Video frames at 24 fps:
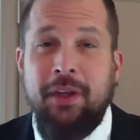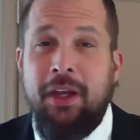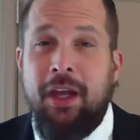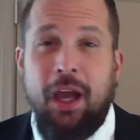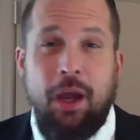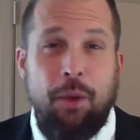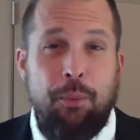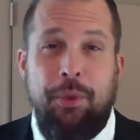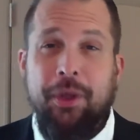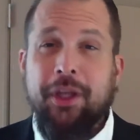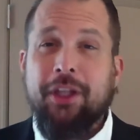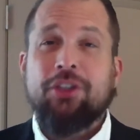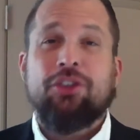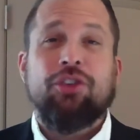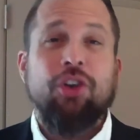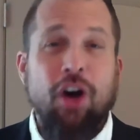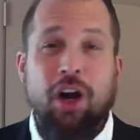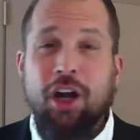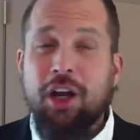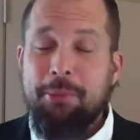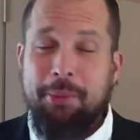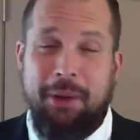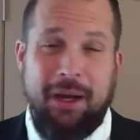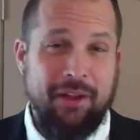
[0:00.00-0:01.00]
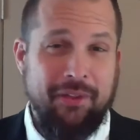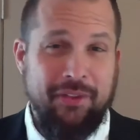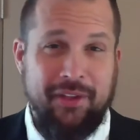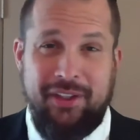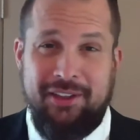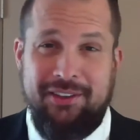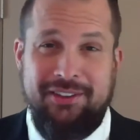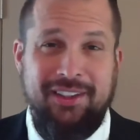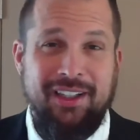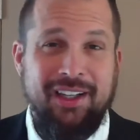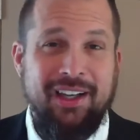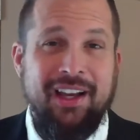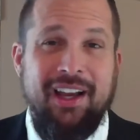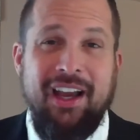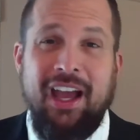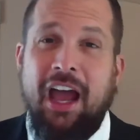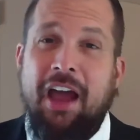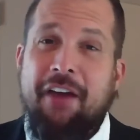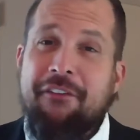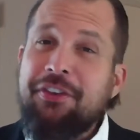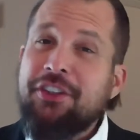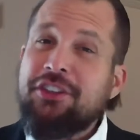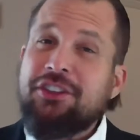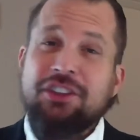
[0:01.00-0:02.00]
and we can talk about this.
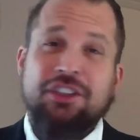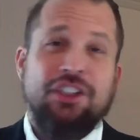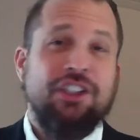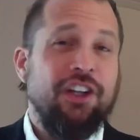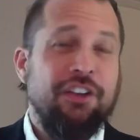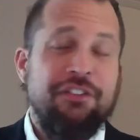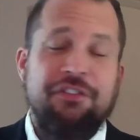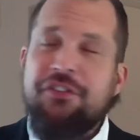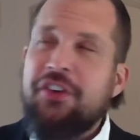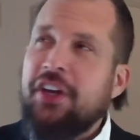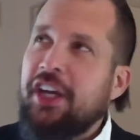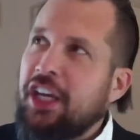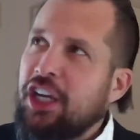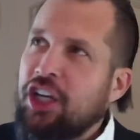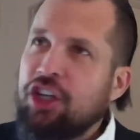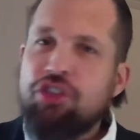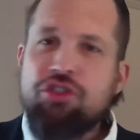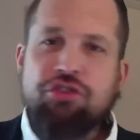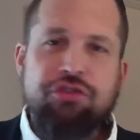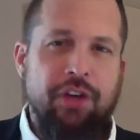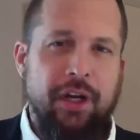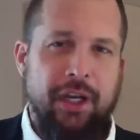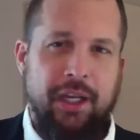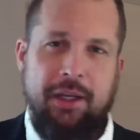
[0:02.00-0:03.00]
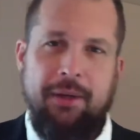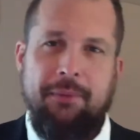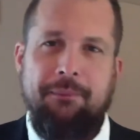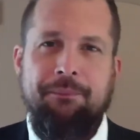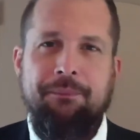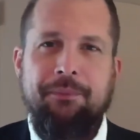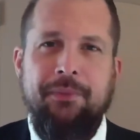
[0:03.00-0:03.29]
And if it's a good fit, great.